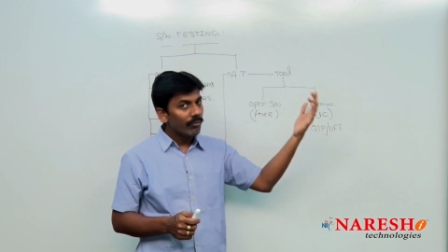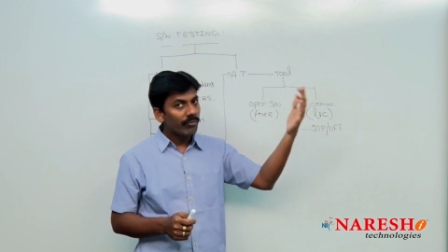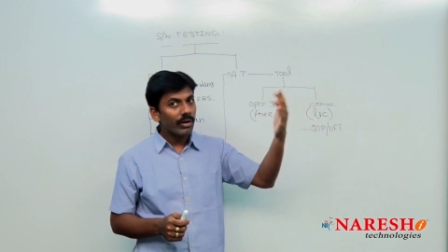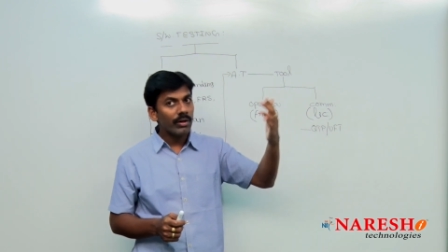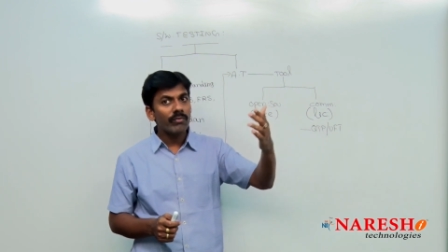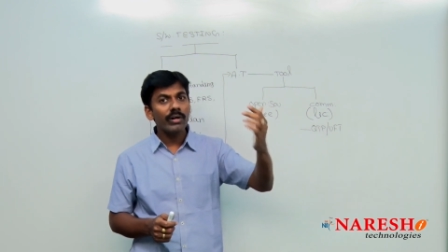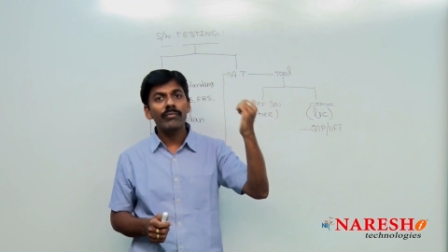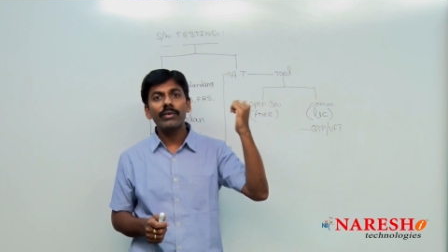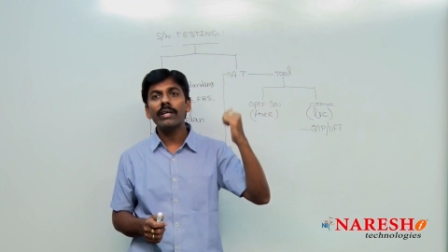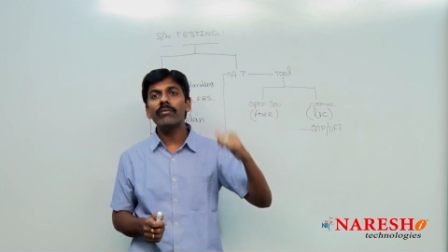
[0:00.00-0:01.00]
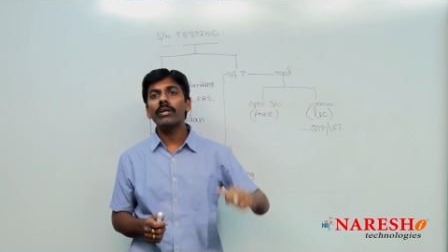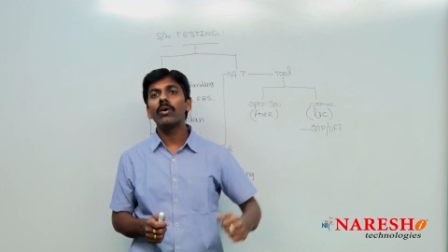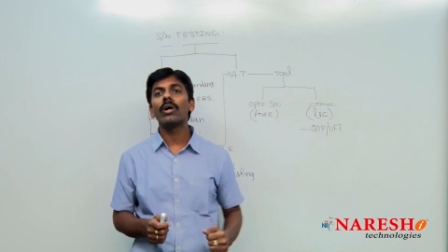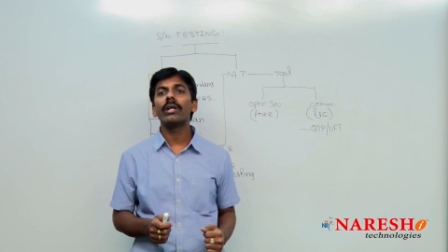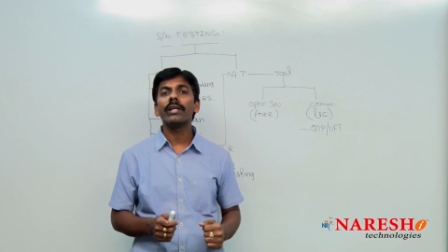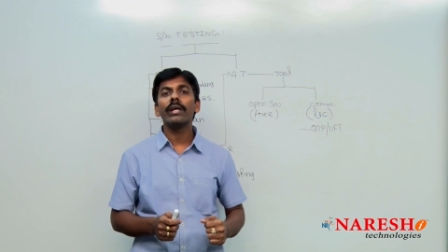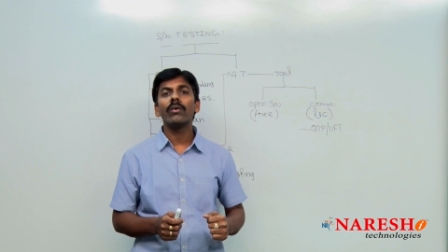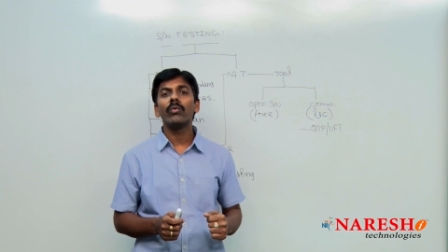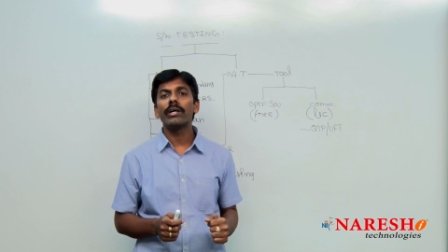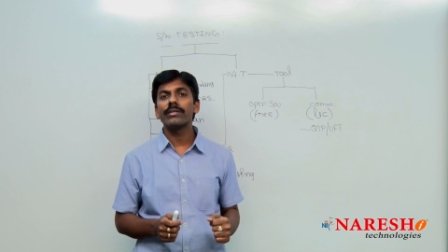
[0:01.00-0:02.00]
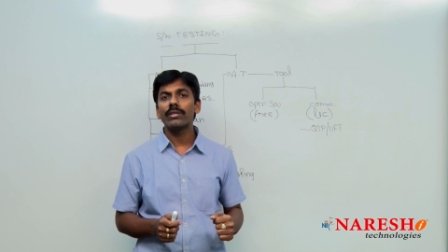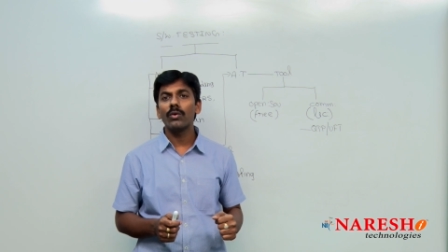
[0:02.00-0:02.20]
For UFT, we got an advanced